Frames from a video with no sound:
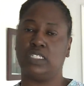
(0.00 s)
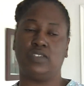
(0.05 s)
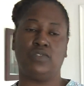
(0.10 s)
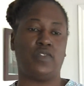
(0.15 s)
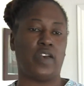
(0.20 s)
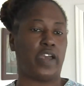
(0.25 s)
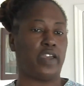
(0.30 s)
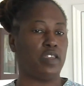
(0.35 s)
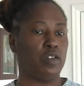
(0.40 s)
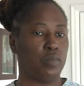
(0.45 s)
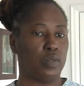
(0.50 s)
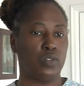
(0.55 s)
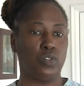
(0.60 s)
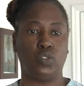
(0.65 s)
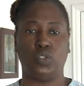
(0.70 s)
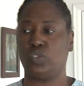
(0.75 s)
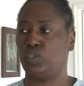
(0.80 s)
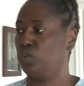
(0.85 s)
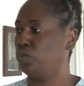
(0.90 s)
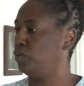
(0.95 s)
valuable
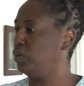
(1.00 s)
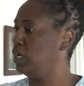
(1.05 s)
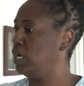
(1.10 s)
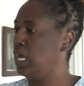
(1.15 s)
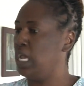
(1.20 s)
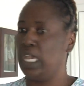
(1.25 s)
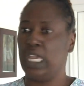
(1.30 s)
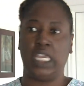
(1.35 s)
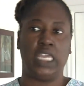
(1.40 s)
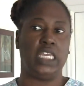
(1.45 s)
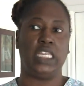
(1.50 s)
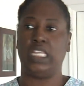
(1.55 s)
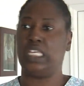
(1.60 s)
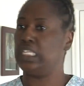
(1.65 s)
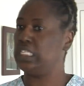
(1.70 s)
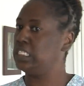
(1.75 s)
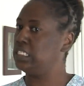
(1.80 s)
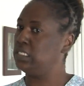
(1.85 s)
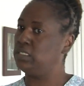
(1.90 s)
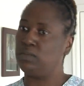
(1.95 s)
jewelry. He
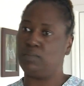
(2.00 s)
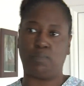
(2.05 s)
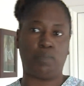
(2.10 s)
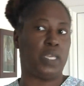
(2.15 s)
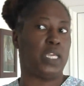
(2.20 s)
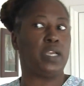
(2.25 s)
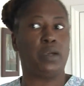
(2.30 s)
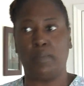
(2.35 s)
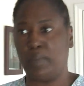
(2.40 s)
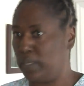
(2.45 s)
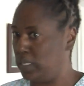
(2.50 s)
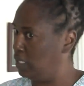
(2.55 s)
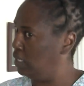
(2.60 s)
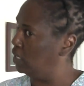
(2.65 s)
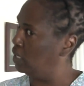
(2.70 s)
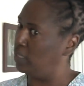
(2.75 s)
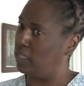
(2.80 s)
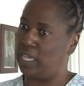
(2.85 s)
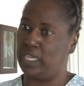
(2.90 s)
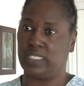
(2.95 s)
didn't pick up any
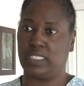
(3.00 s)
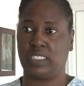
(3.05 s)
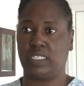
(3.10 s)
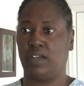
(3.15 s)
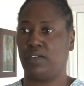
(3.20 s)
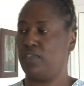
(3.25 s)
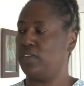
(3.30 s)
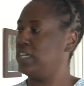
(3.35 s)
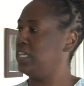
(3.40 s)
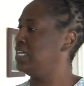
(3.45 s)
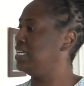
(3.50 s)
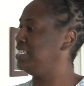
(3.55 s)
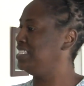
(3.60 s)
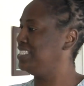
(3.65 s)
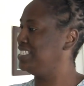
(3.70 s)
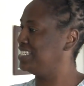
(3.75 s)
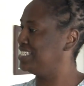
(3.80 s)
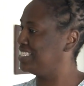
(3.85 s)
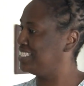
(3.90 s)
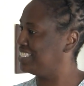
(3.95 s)
of that stuff. He
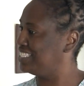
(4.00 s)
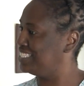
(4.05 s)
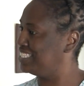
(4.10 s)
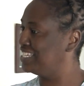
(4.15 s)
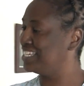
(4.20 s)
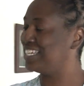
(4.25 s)
just took